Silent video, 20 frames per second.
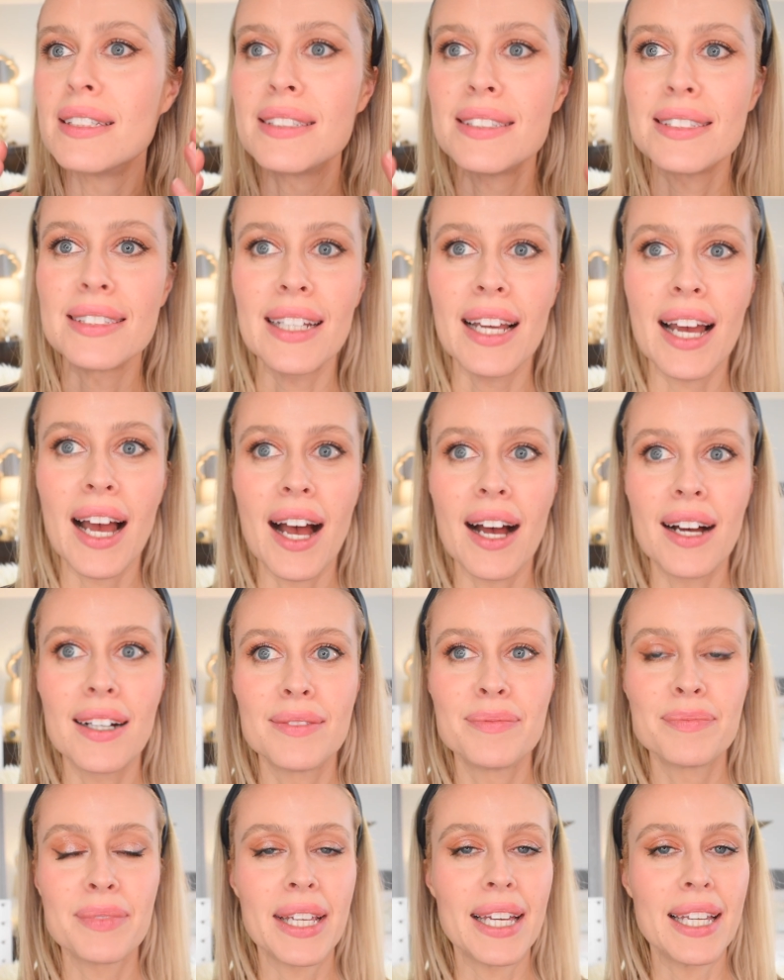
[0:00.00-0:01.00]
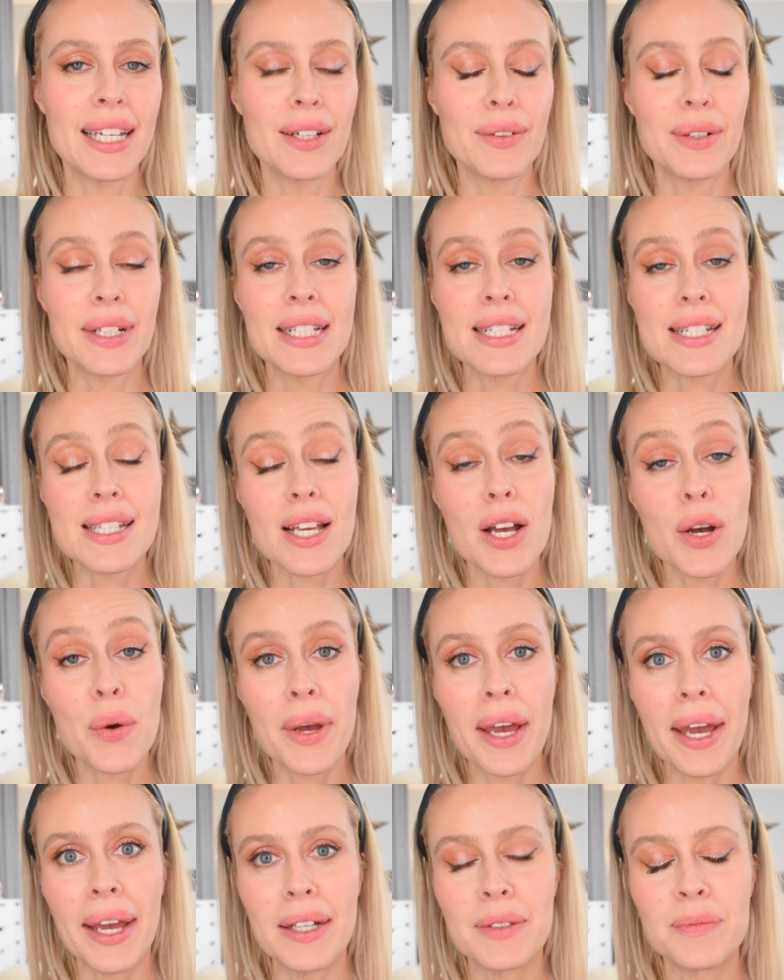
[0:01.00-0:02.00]
yeah, anyways,
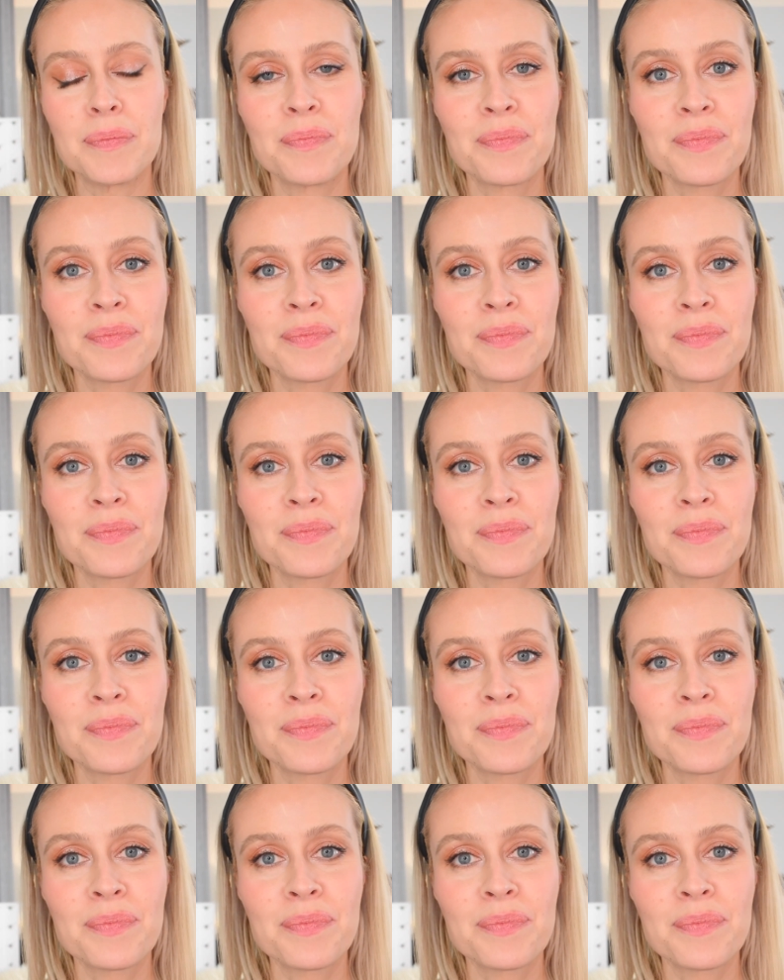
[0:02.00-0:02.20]
okay,